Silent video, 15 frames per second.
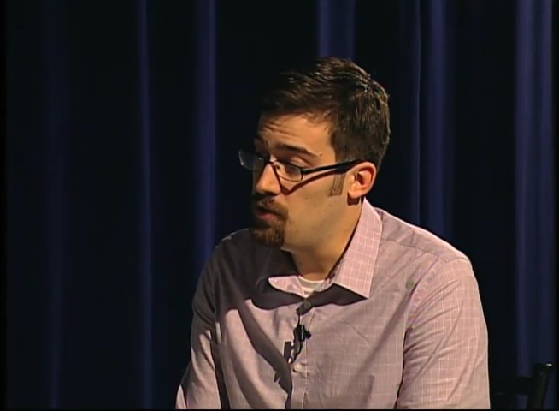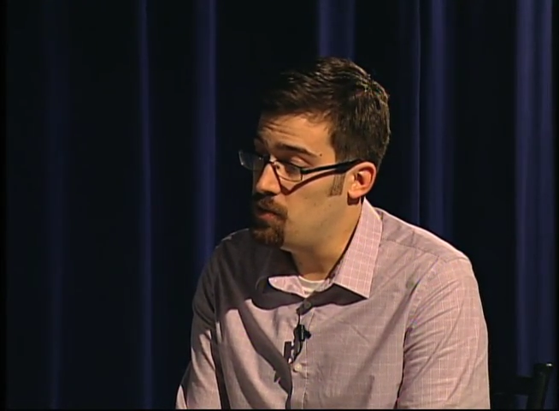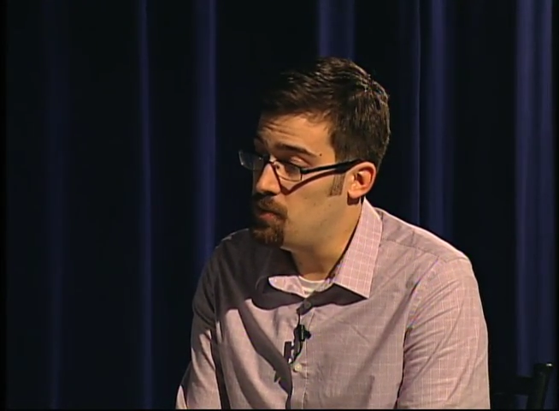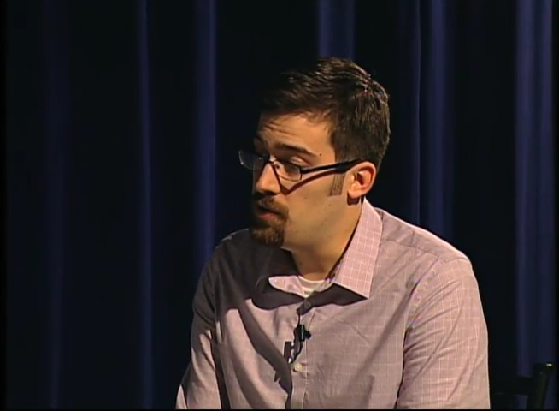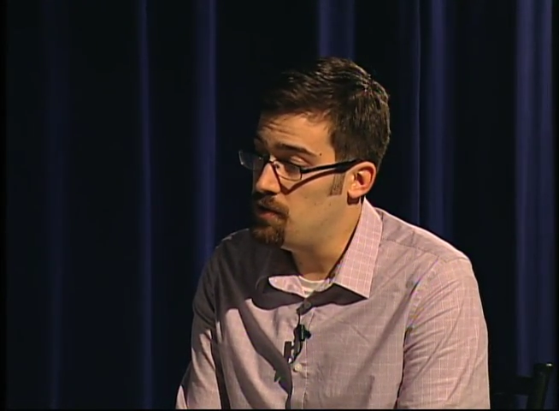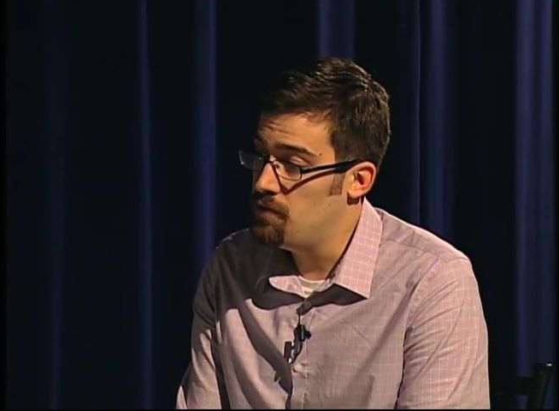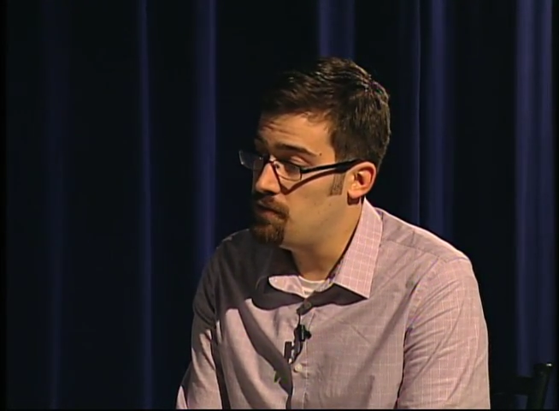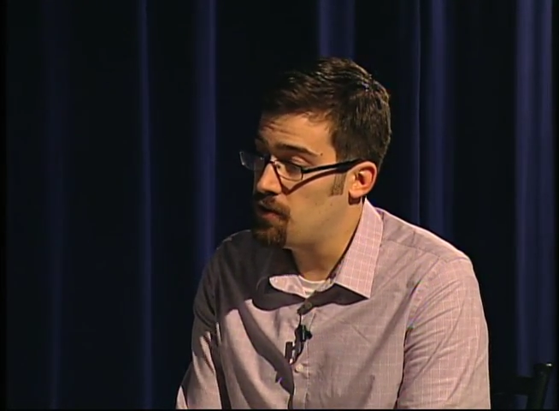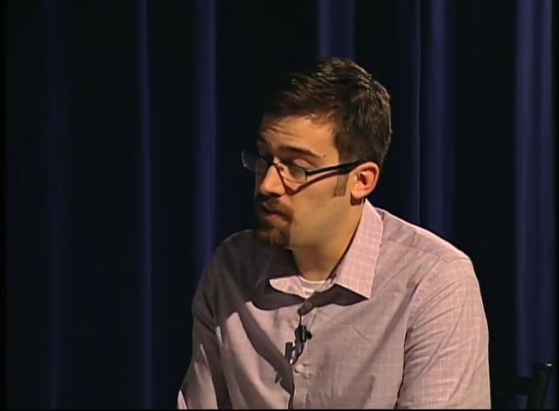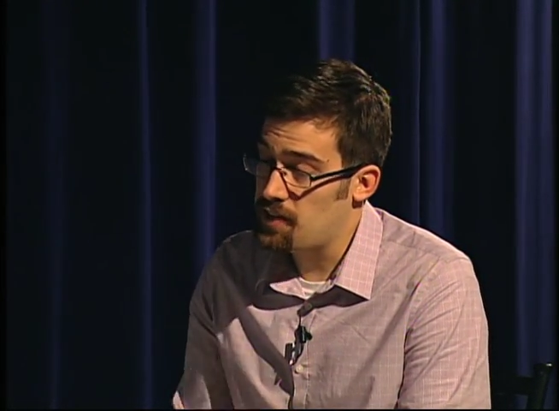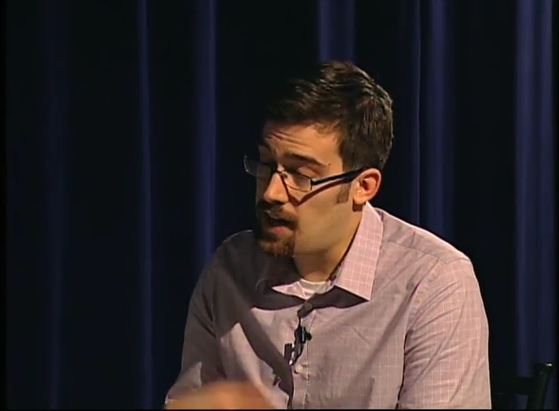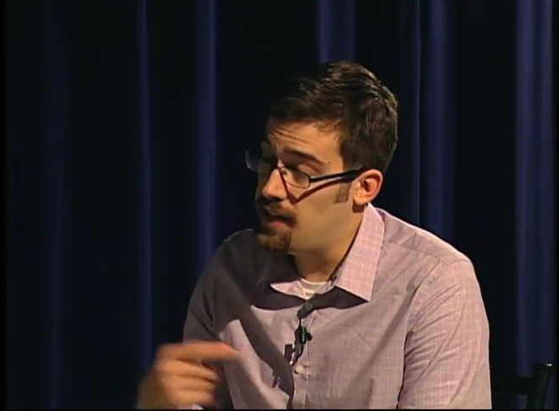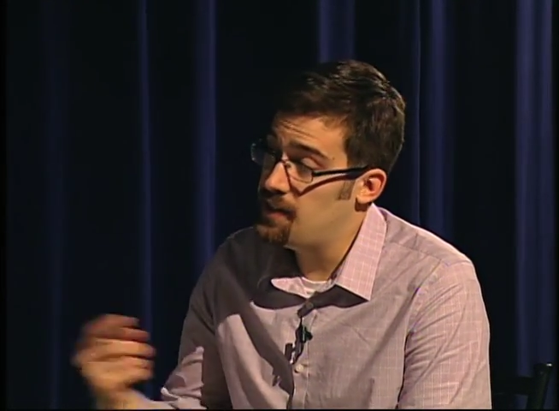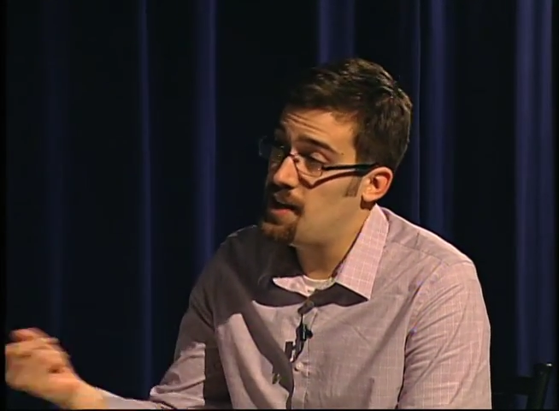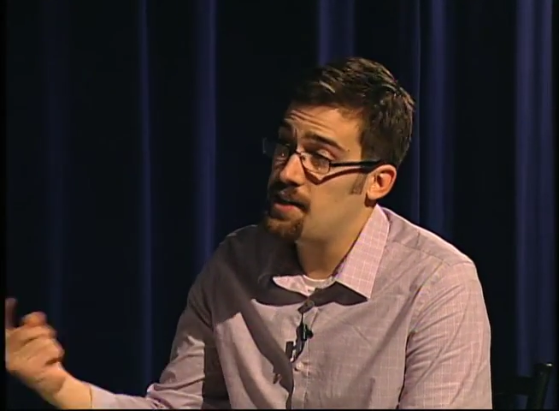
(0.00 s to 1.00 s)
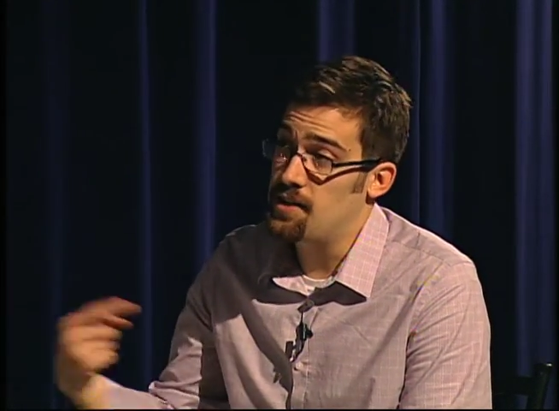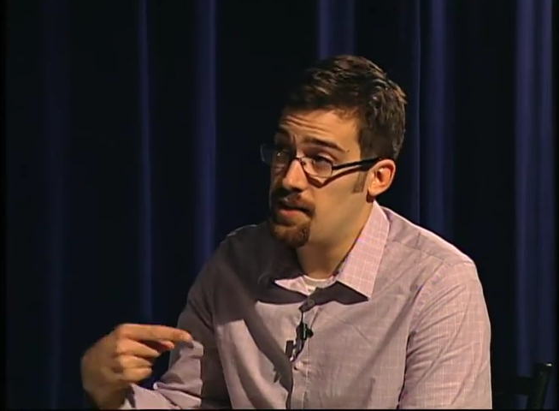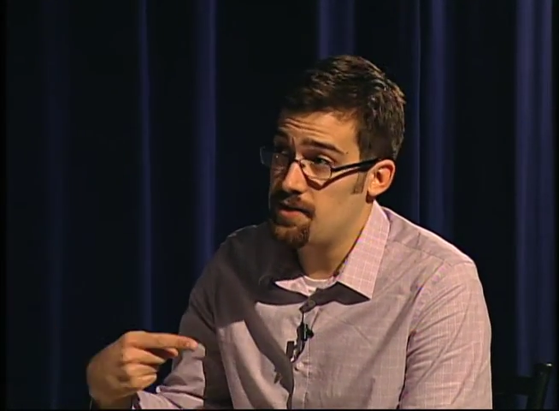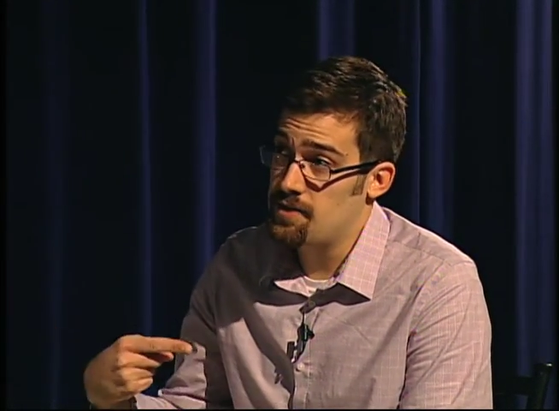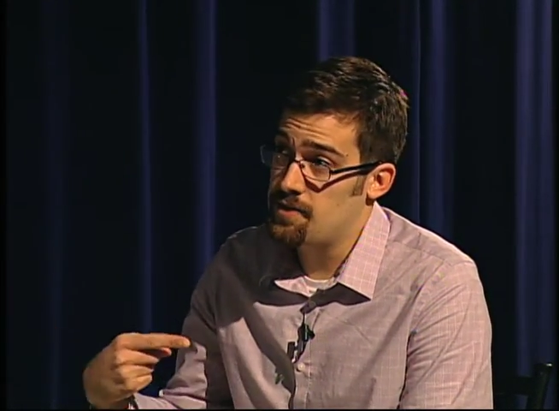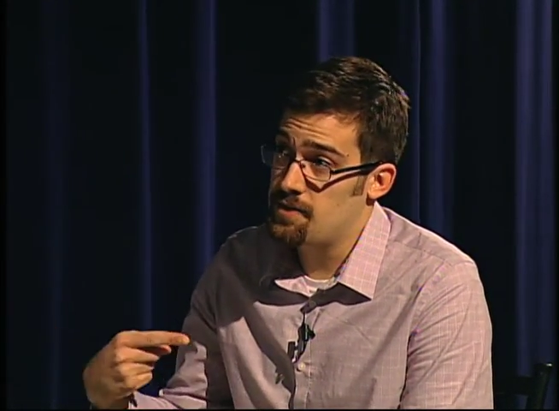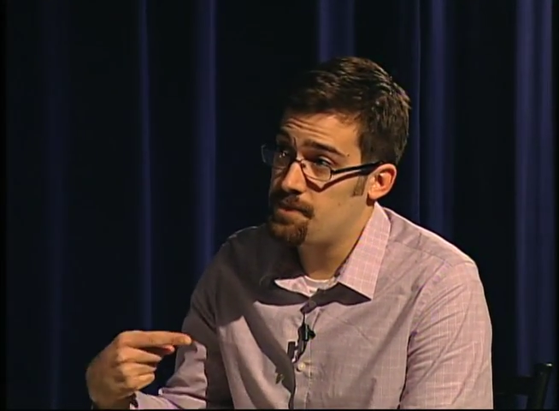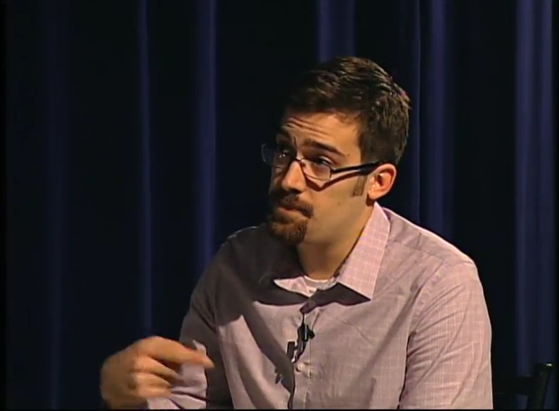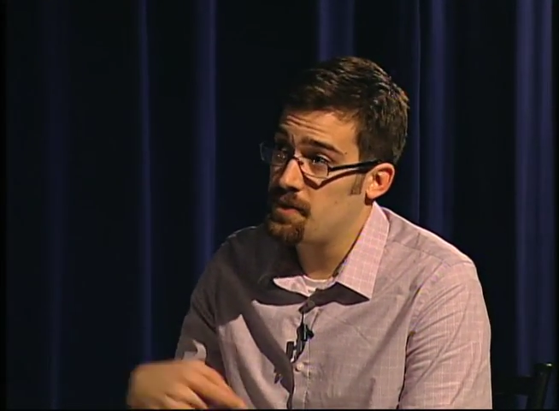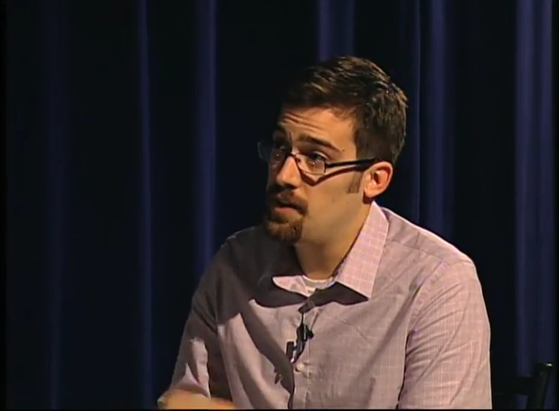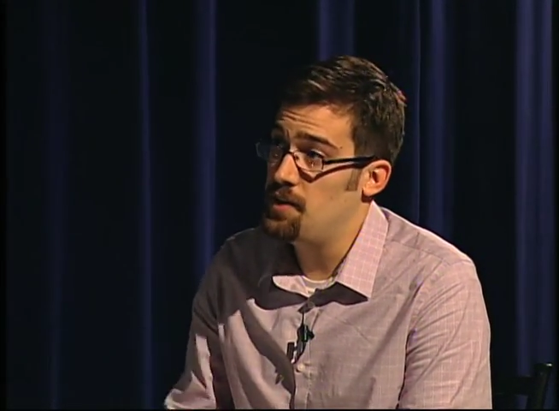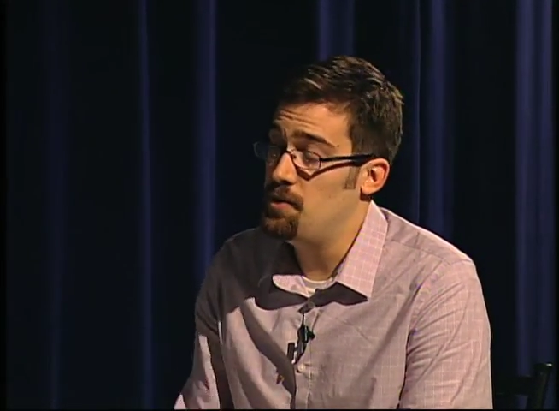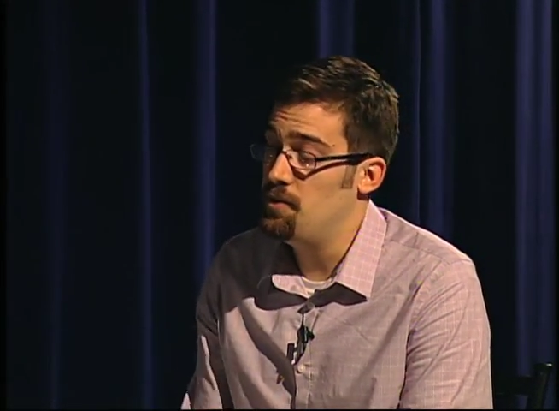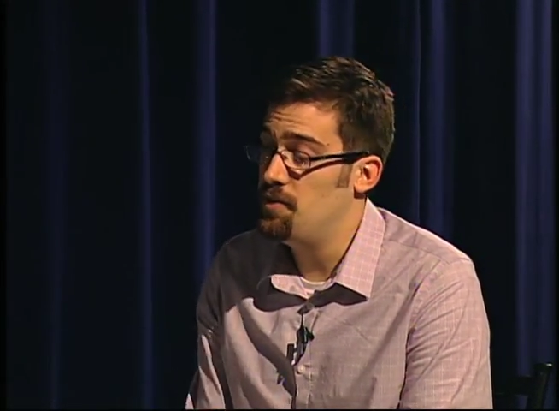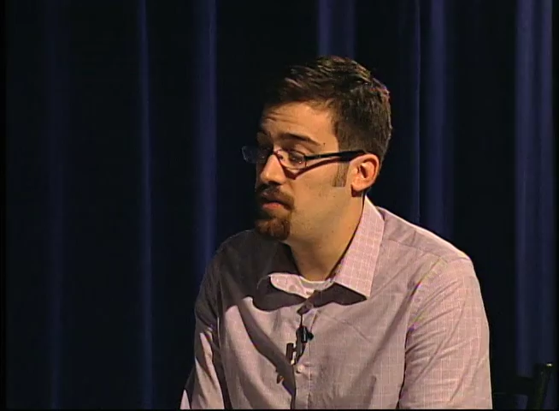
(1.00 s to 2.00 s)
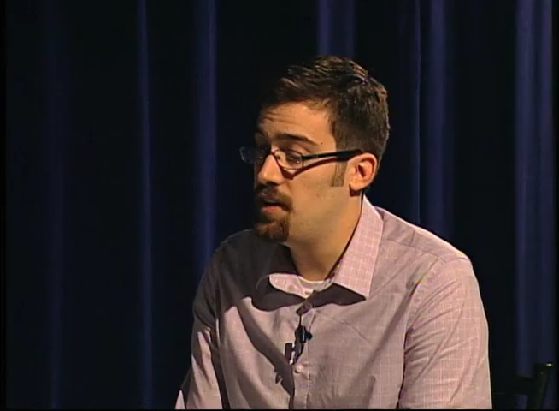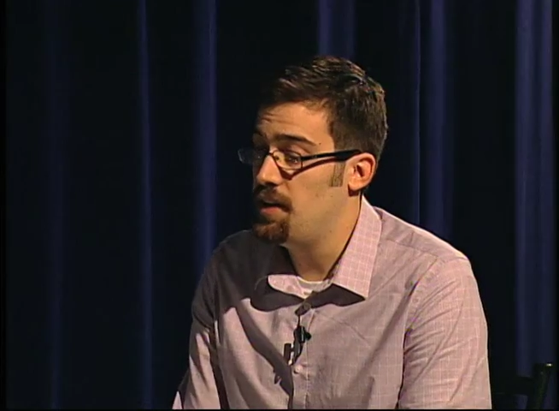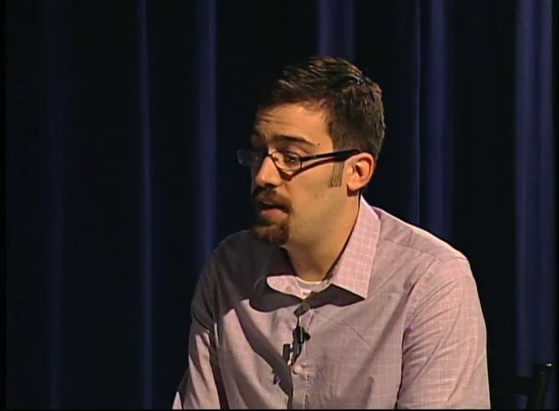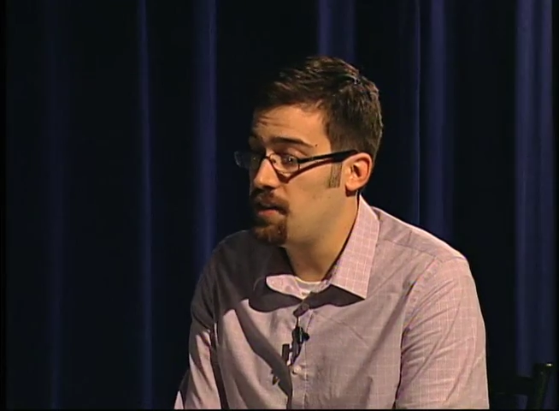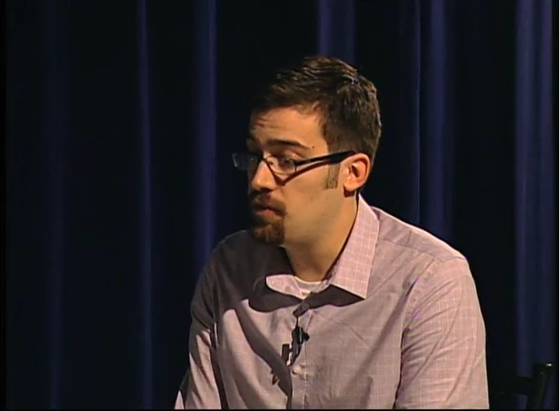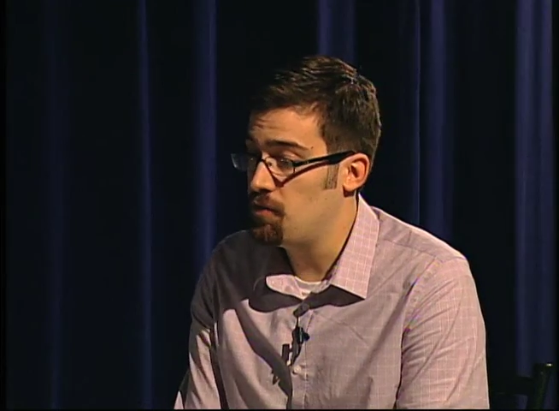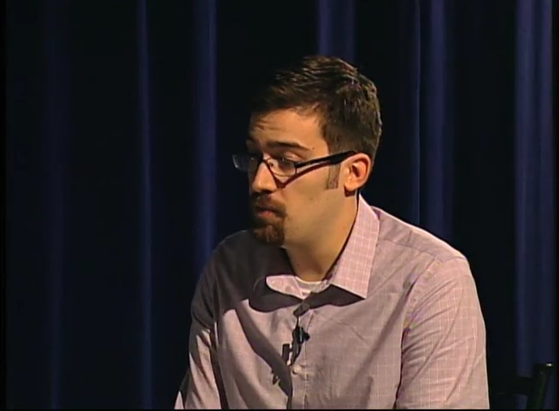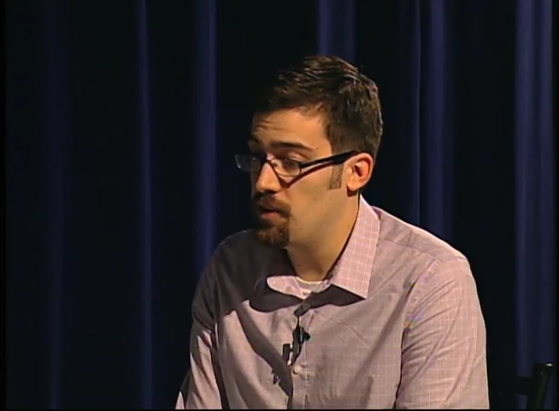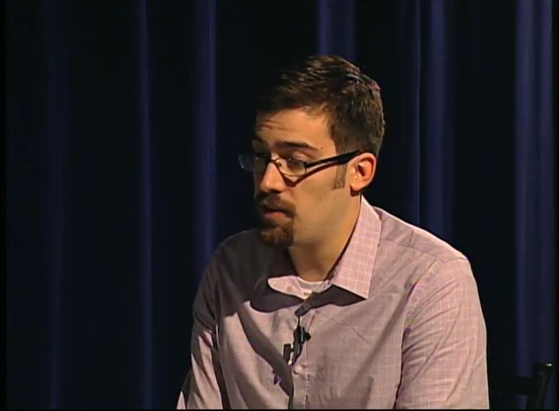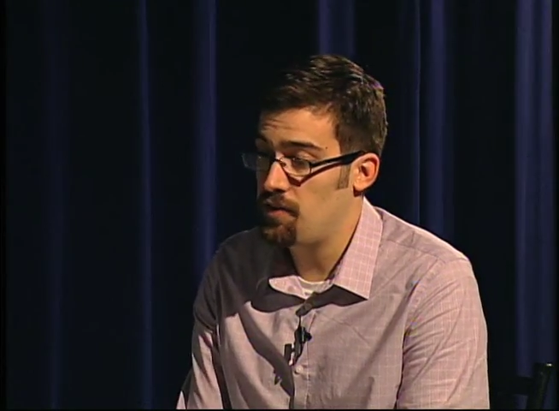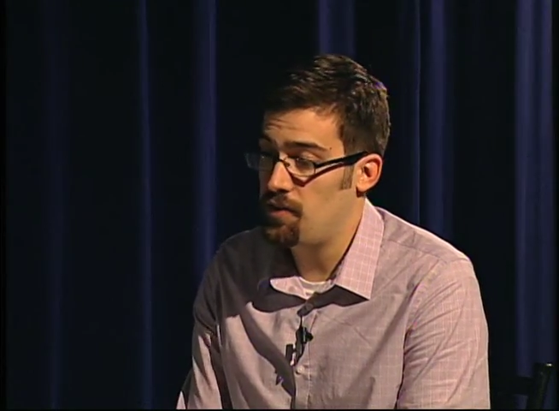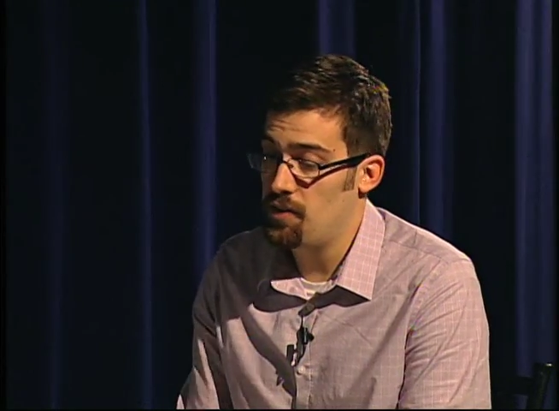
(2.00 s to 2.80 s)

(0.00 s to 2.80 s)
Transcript: you would first contact us, and you would say English works.